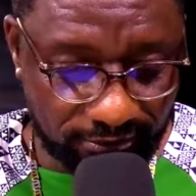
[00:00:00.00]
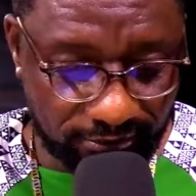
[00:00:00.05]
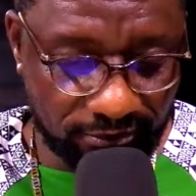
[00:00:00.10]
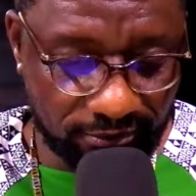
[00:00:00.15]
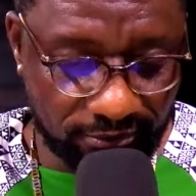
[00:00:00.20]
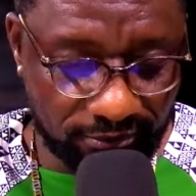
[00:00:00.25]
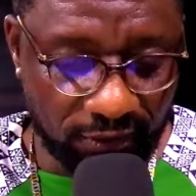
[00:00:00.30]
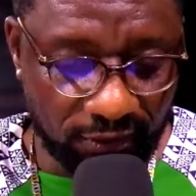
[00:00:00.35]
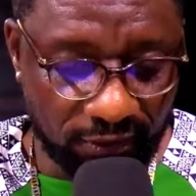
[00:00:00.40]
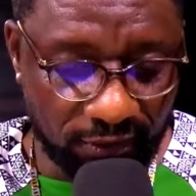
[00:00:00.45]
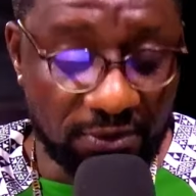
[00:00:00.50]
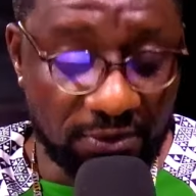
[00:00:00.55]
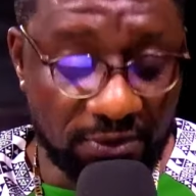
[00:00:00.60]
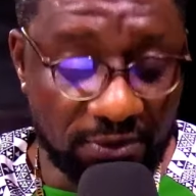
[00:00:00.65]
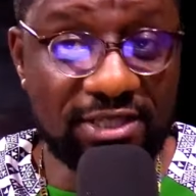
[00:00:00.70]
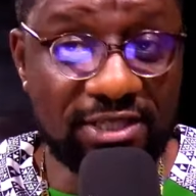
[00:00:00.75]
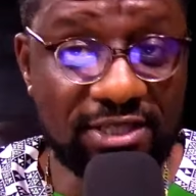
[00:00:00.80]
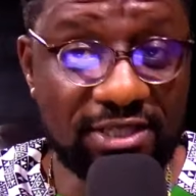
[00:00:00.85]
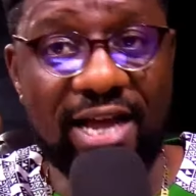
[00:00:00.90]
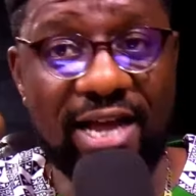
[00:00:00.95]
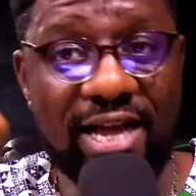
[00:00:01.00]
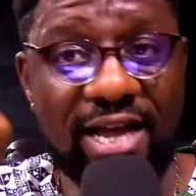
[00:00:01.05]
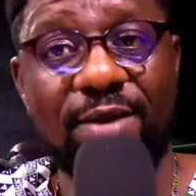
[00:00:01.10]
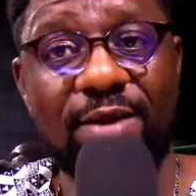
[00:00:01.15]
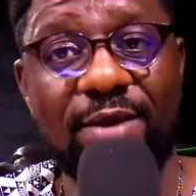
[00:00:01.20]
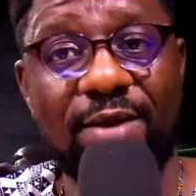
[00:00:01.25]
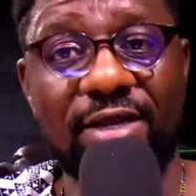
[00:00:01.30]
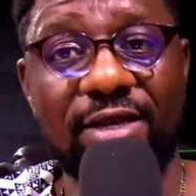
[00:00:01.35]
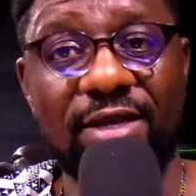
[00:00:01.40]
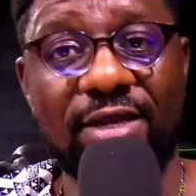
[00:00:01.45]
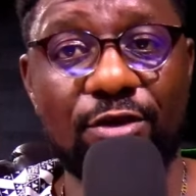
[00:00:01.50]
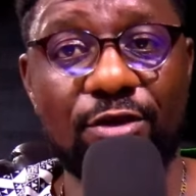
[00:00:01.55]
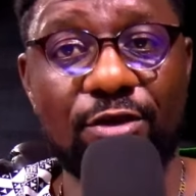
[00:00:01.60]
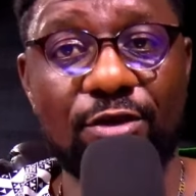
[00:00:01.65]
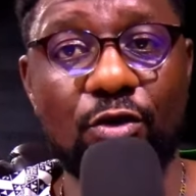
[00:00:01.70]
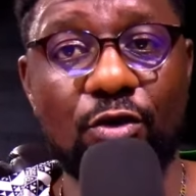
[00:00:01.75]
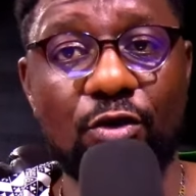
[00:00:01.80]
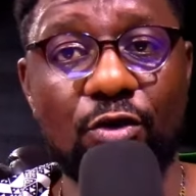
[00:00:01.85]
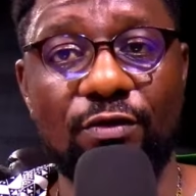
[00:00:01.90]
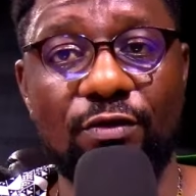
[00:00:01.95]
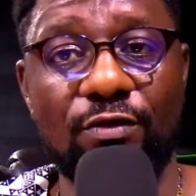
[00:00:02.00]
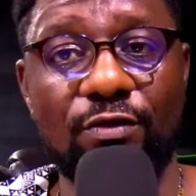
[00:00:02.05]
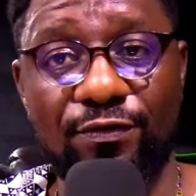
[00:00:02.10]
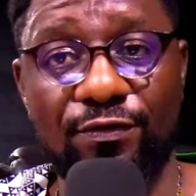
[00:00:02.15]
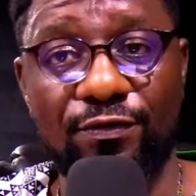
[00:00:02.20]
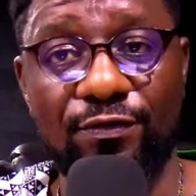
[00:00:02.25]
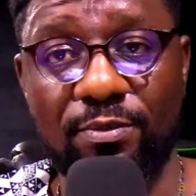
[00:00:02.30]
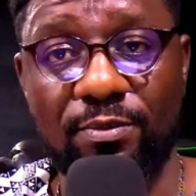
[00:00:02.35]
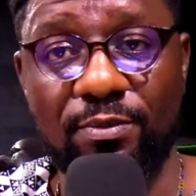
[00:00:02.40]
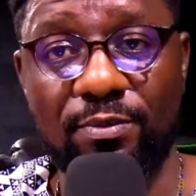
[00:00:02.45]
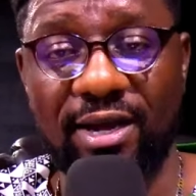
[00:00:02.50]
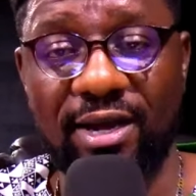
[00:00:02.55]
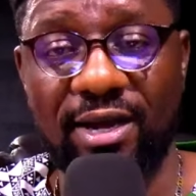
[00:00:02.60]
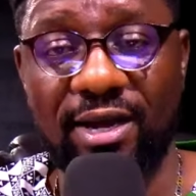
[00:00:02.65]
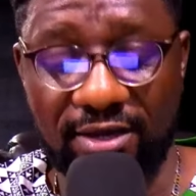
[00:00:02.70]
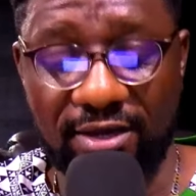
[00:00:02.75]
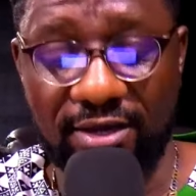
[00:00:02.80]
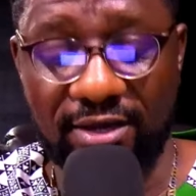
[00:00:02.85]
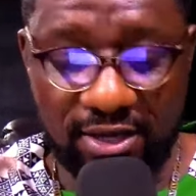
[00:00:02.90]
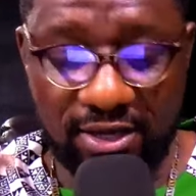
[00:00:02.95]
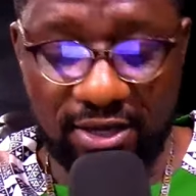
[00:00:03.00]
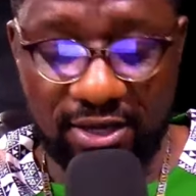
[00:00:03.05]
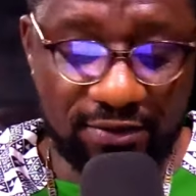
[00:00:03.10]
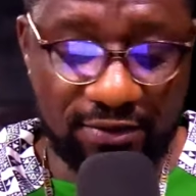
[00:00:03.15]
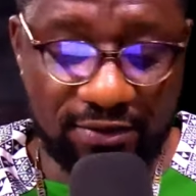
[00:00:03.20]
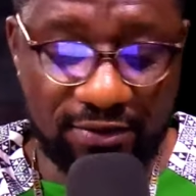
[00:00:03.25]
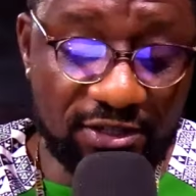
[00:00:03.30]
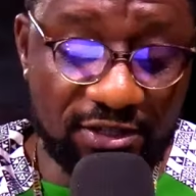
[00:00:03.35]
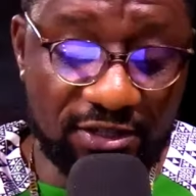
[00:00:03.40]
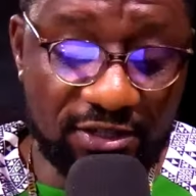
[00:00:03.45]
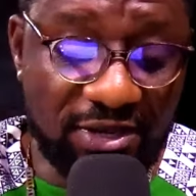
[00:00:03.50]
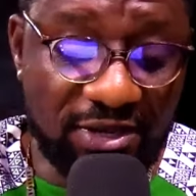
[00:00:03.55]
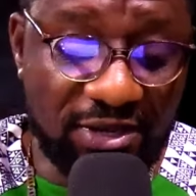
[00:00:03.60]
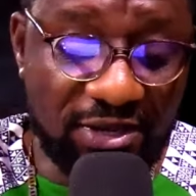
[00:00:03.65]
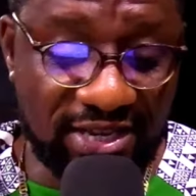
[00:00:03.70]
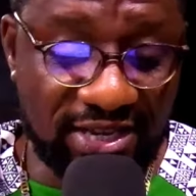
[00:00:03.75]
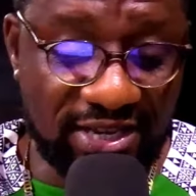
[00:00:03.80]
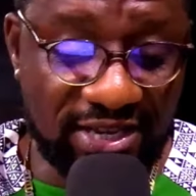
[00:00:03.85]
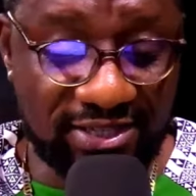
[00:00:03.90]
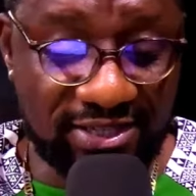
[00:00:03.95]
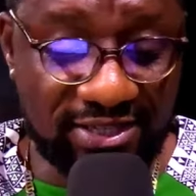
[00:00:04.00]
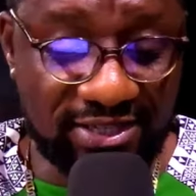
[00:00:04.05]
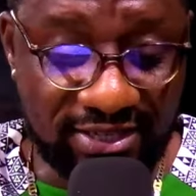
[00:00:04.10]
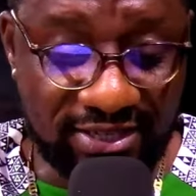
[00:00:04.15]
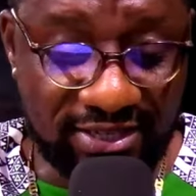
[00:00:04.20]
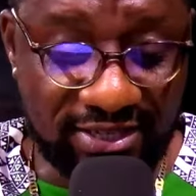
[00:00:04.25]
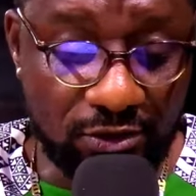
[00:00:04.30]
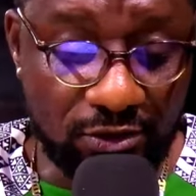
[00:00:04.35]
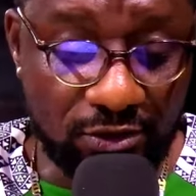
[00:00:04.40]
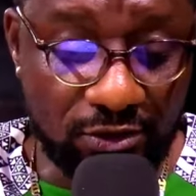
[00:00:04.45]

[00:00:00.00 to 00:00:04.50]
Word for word: Please, let me know of your feedback, if this makes any sense at all.